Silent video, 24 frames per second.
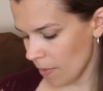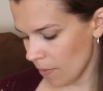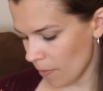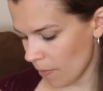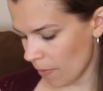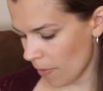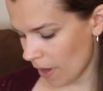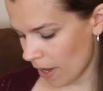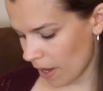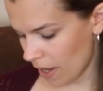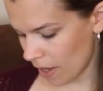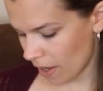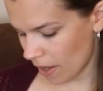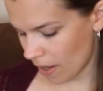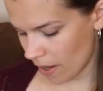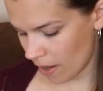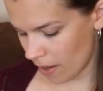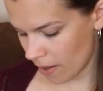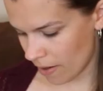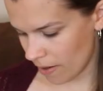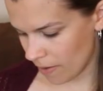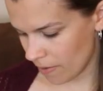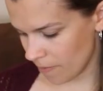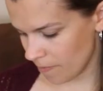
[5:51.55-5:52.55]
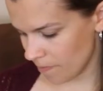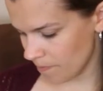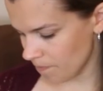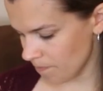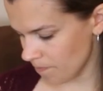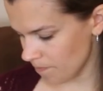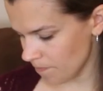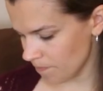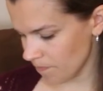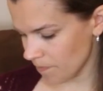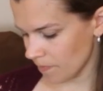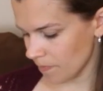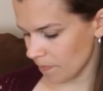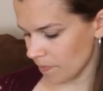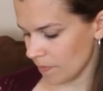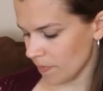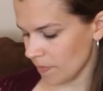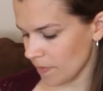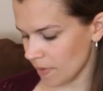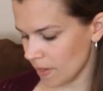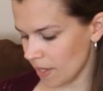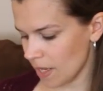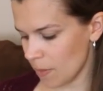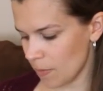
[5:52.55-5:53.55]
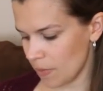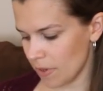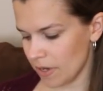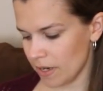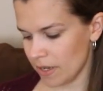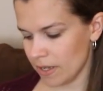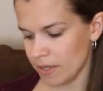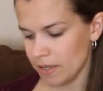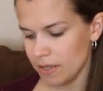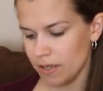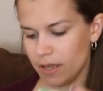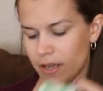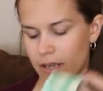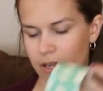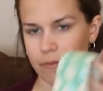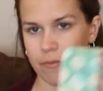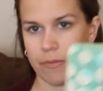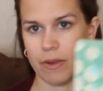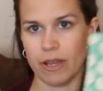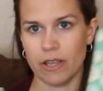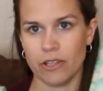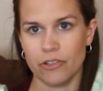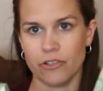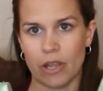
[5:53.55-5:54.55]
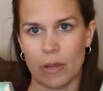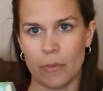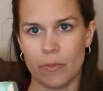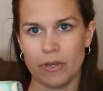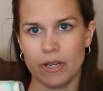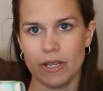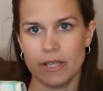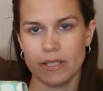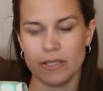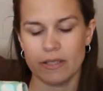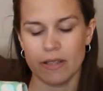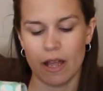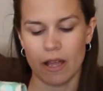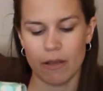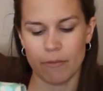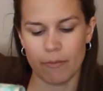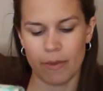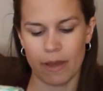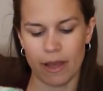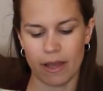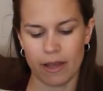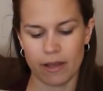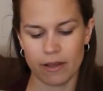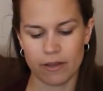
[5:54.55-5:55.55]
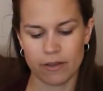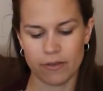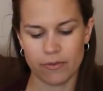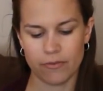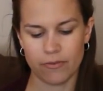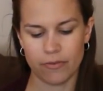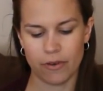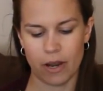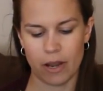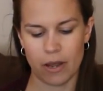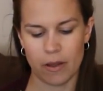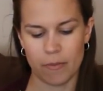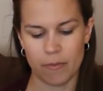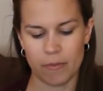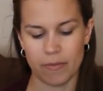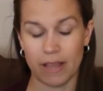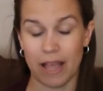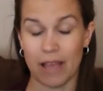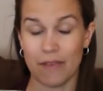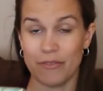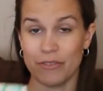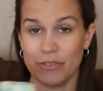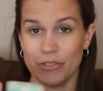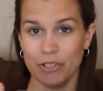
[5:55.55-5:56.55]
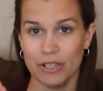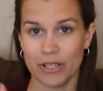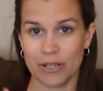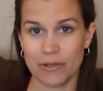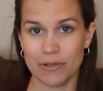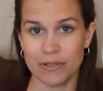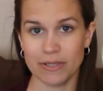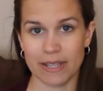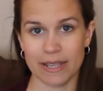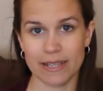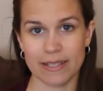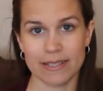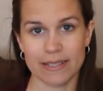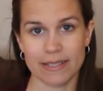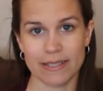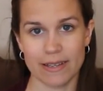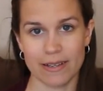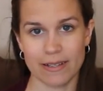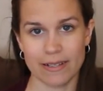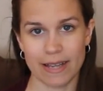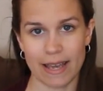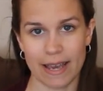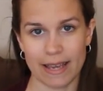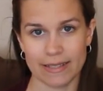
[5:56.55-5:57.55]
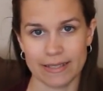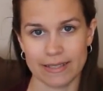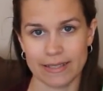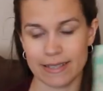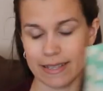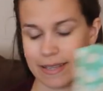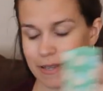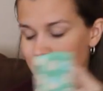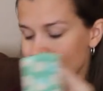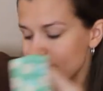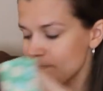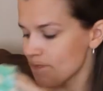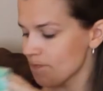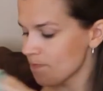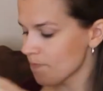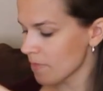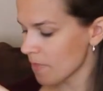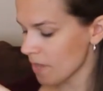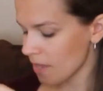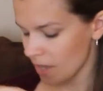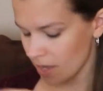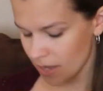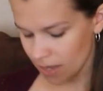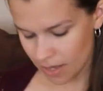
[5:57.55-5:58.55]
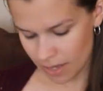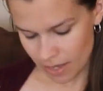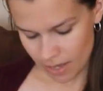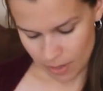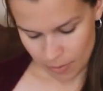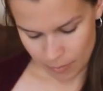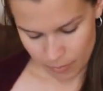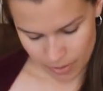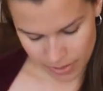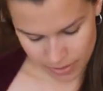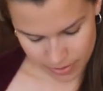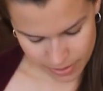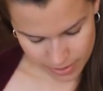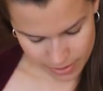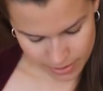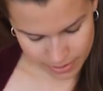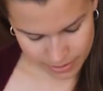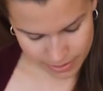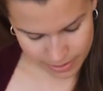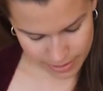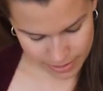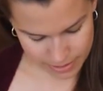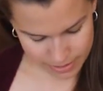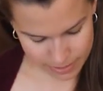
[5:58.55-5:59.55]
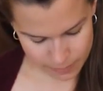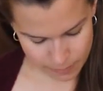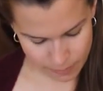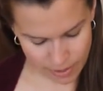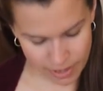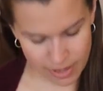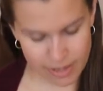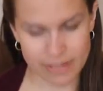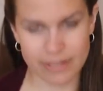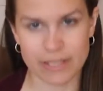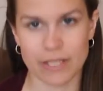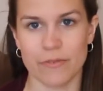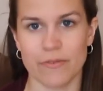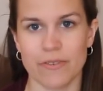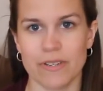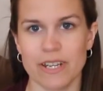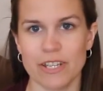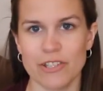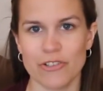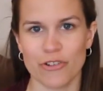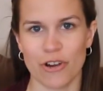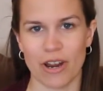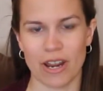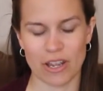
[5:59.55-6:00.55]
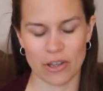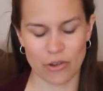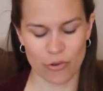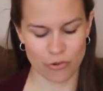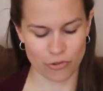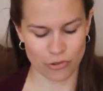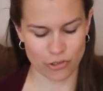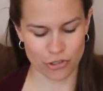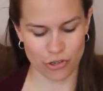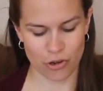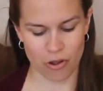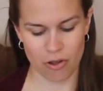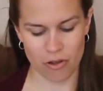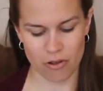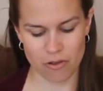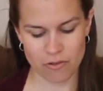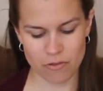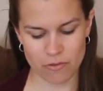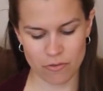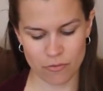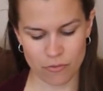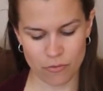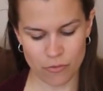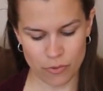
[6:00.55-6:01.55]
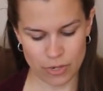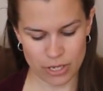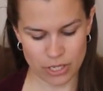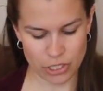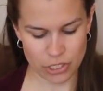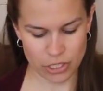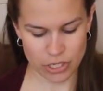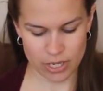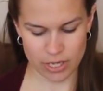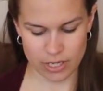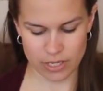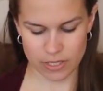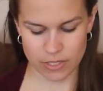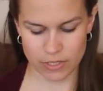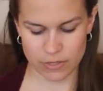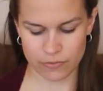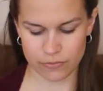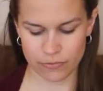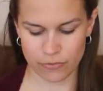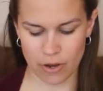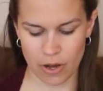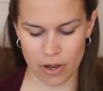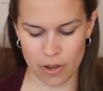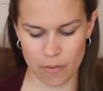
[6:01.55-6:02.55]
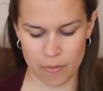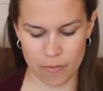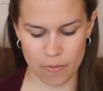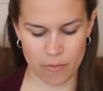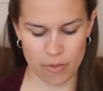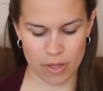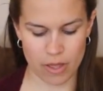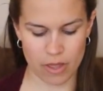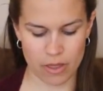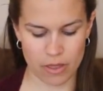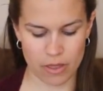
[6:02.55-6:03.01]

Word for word: but um, keeping it in my Japanese knot bag from Lavender Hill Knits on Etsy. But this is my Tiffany Triangle shawl, which is from